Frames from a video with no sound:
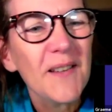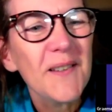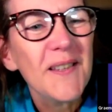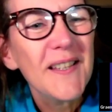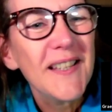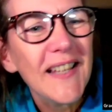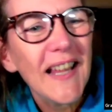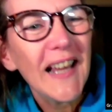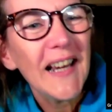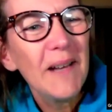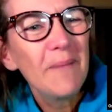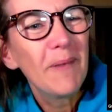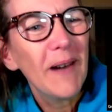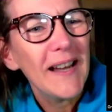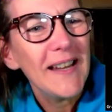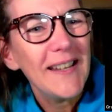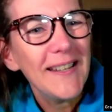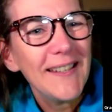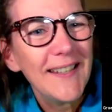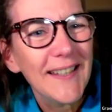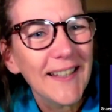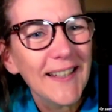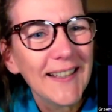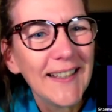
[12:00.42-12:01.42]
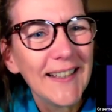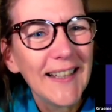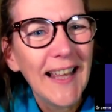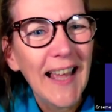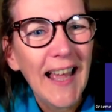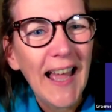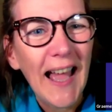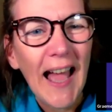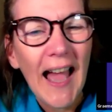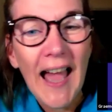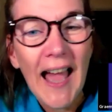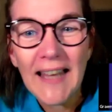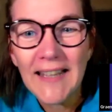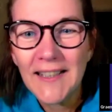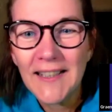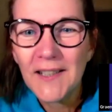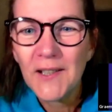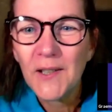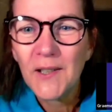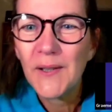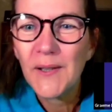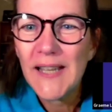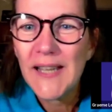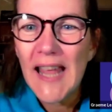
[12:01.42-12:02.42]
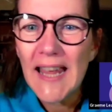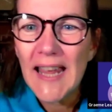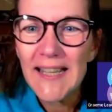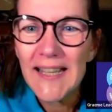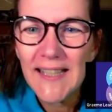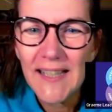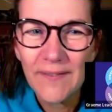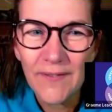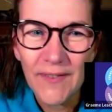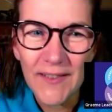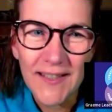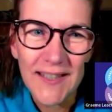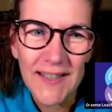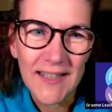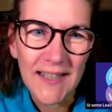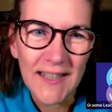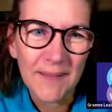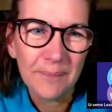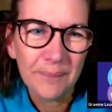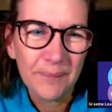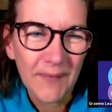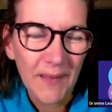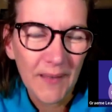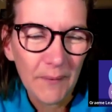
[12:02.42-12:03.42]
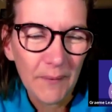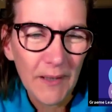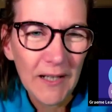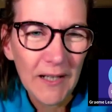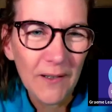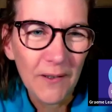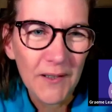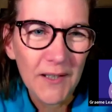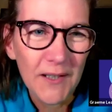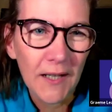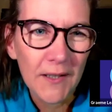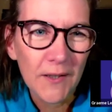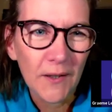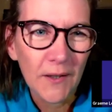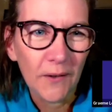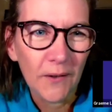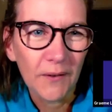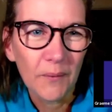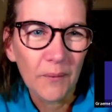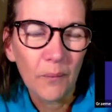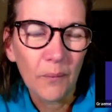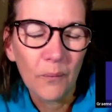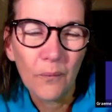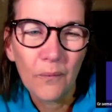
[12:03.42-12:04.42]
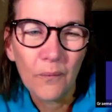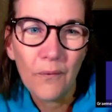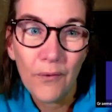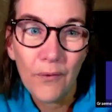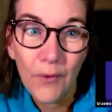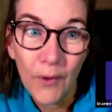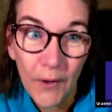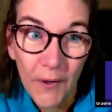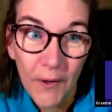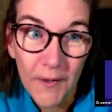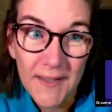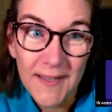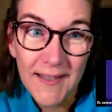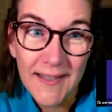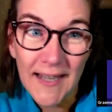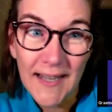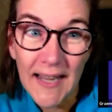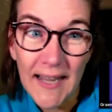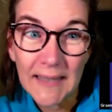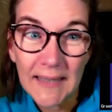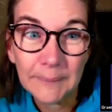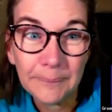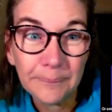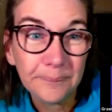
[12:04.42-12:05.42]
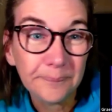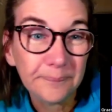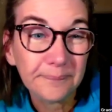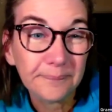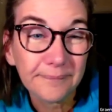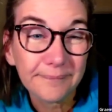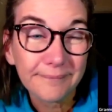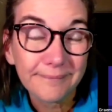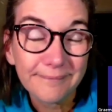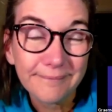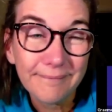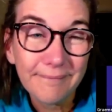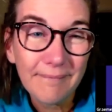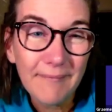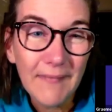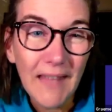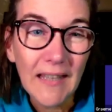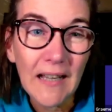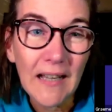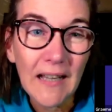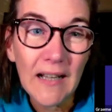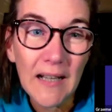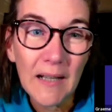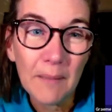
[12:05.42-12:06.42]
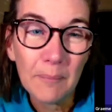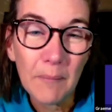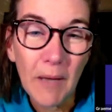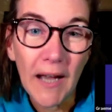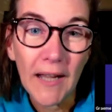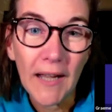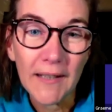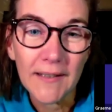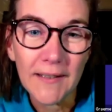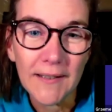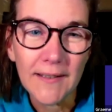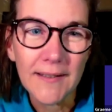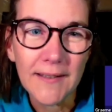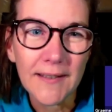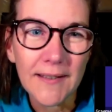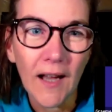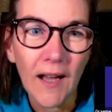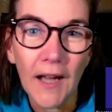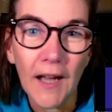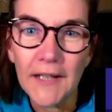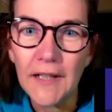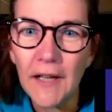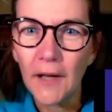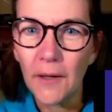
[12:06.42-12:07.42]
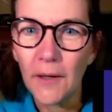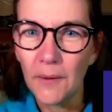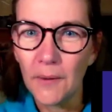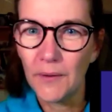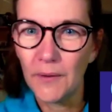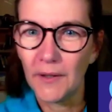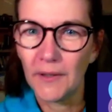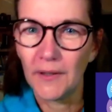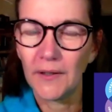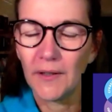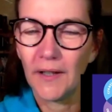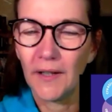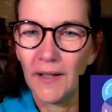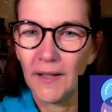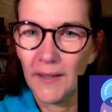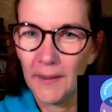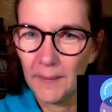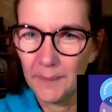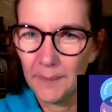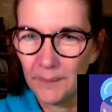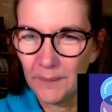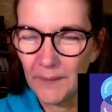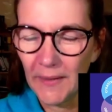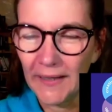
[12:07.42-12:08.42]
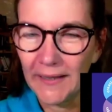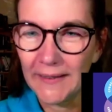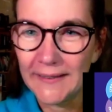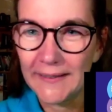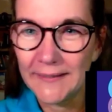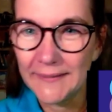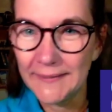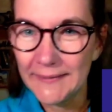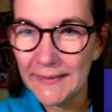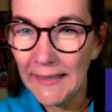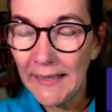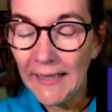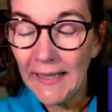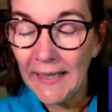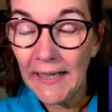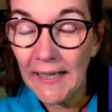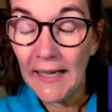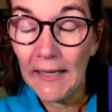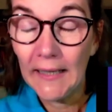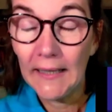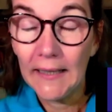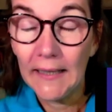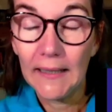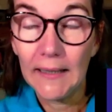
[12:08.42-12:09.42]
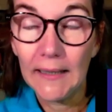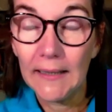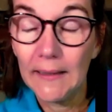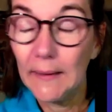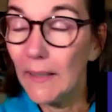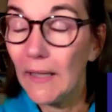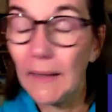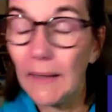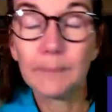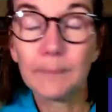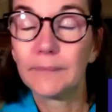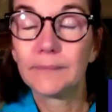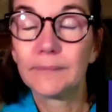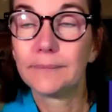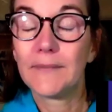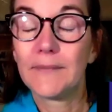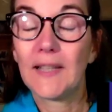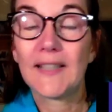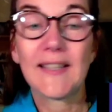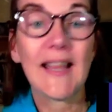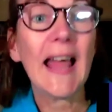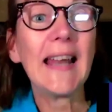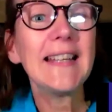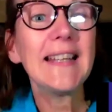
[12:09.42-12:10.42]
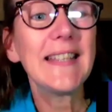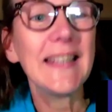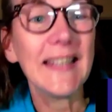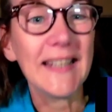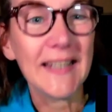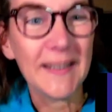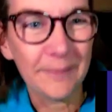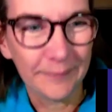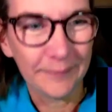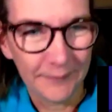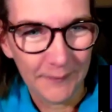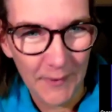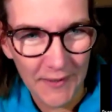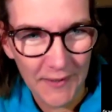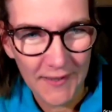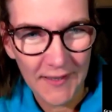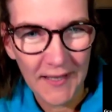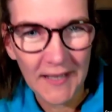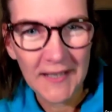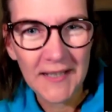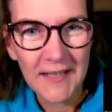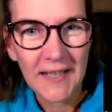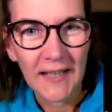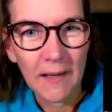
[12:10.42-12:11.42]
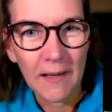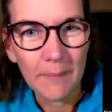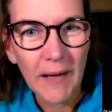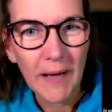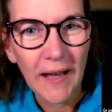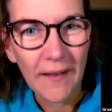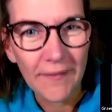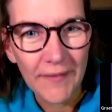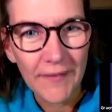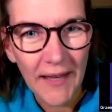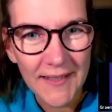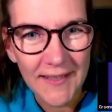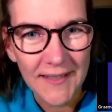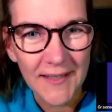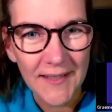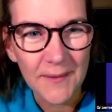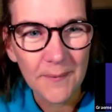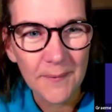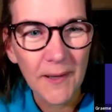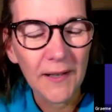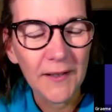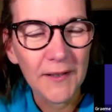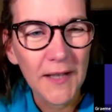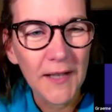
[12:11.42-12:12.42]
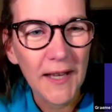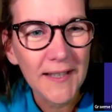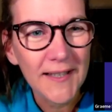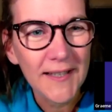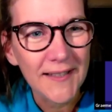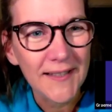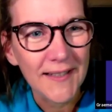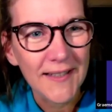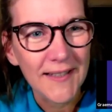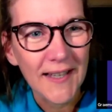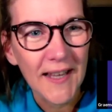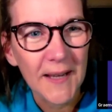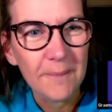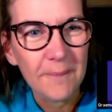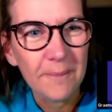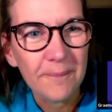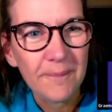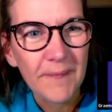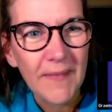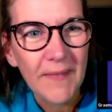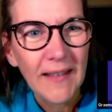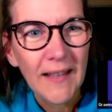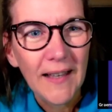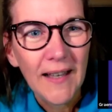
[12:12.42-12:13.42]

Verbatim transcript: so, celebration and creativity that we looked at on Thursday. Um, and I know that. Uh, uh, Sandy was thinking about that as well yesterday.